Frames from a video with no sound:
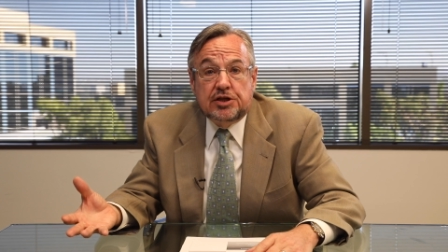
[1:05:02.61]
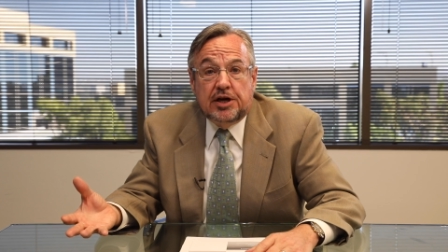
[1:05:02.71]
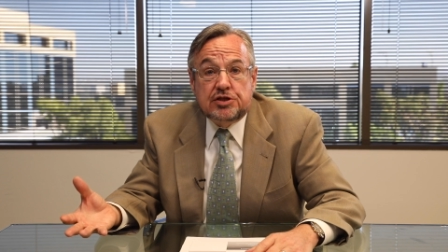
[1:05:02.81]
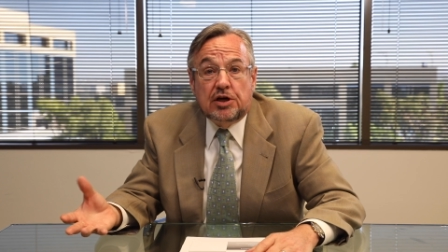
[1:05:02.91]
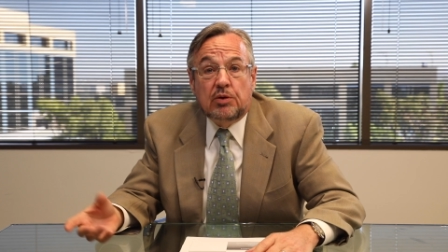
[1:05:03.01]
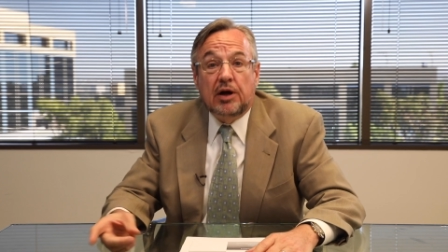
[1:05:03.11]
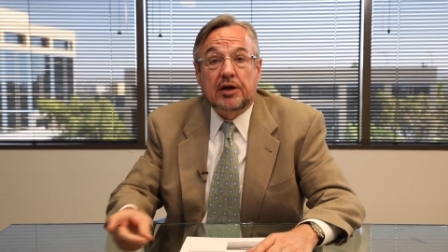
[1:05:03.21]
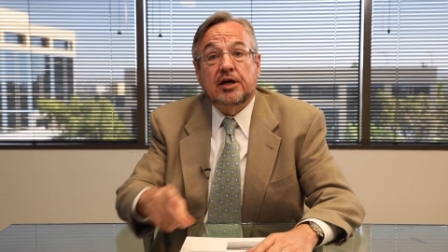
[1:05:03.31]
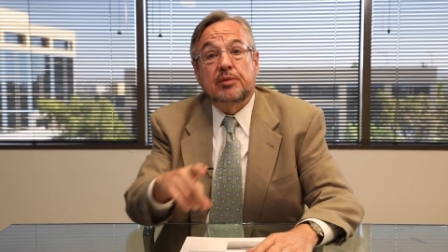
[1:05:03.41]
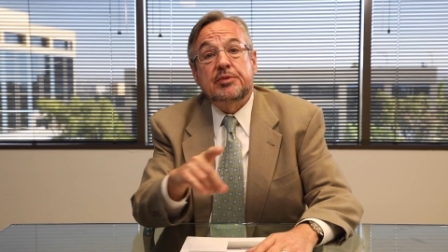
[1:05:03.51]
judge, oh, I'll
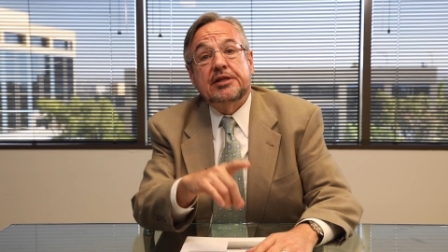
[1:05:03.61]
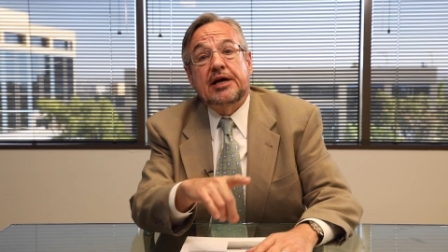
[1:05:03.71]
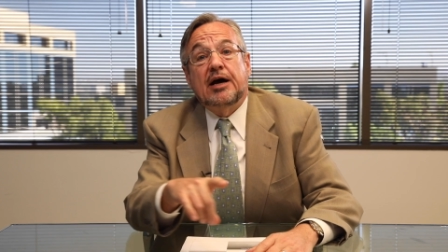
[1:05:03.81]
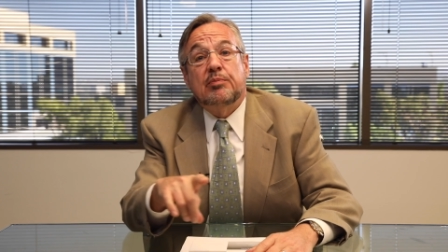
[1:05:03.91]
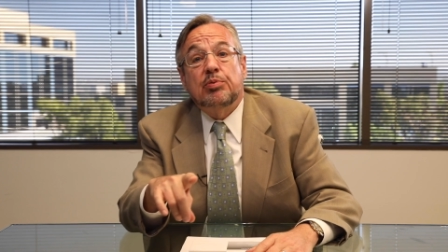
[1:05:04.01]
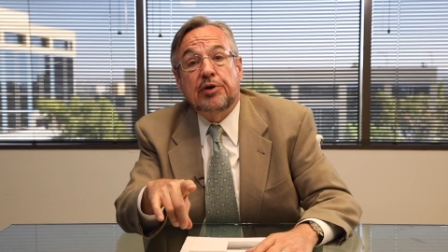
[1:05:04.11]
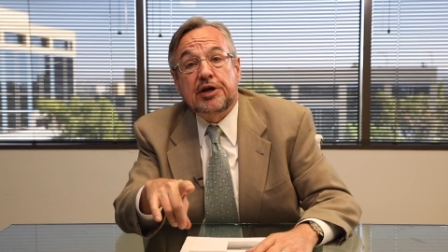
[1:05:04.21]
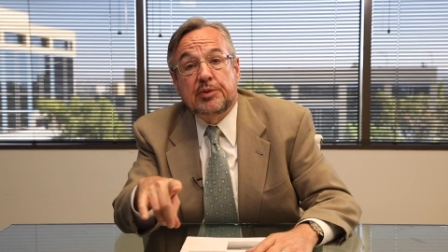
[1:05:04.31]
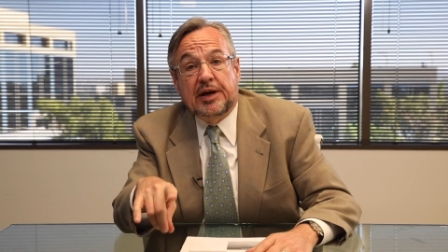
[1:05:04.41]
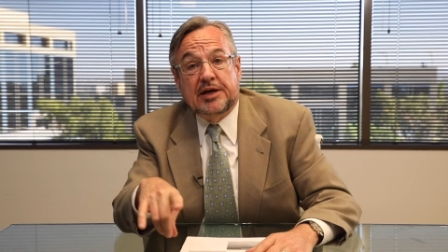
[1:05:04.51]
come to that
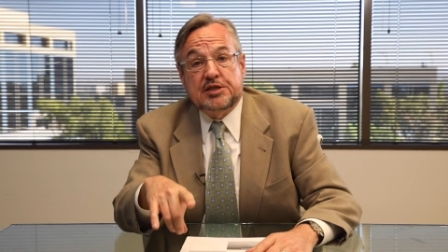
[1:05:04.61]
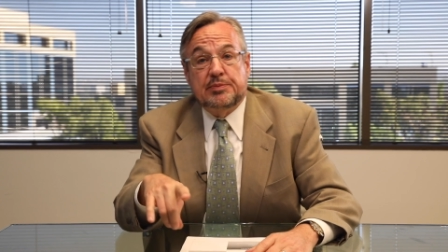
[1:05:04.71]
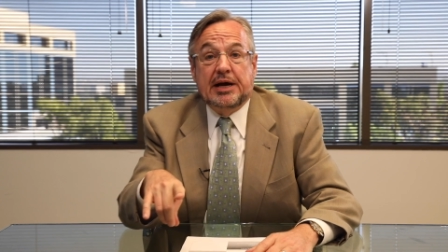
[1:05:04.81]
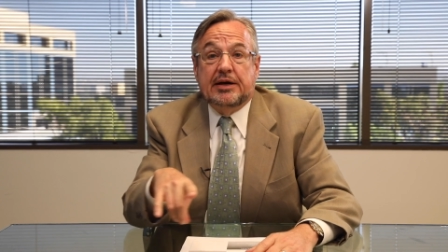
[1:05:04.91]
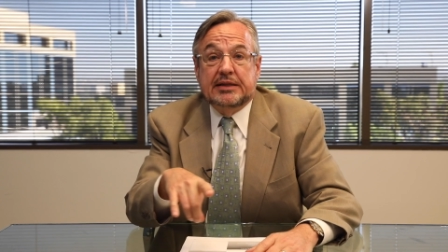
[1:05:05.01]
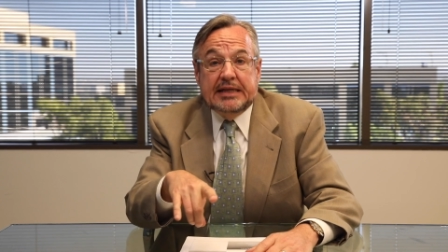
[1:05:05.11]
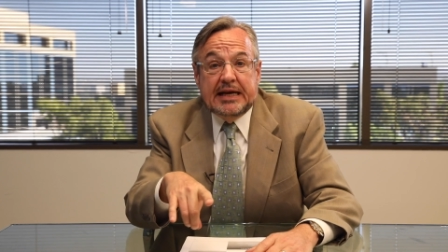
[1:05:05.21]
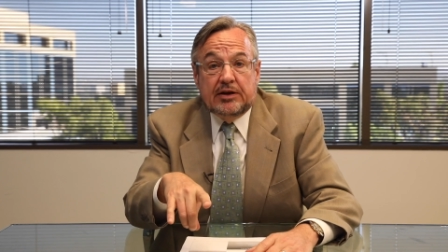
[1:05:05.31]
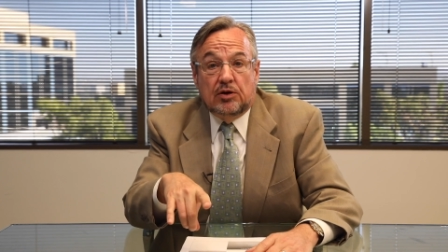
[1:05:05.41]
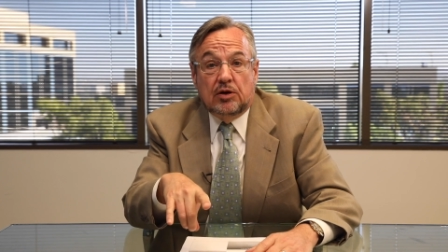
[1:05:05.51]
point you asked about
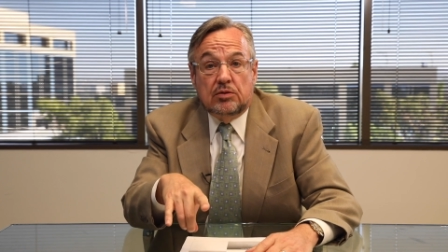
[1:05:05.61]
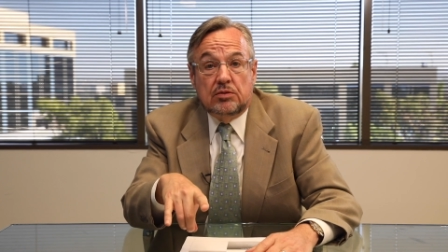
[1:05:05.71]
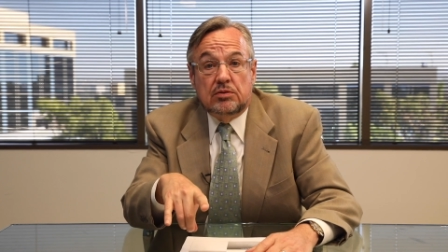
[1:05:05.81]
later.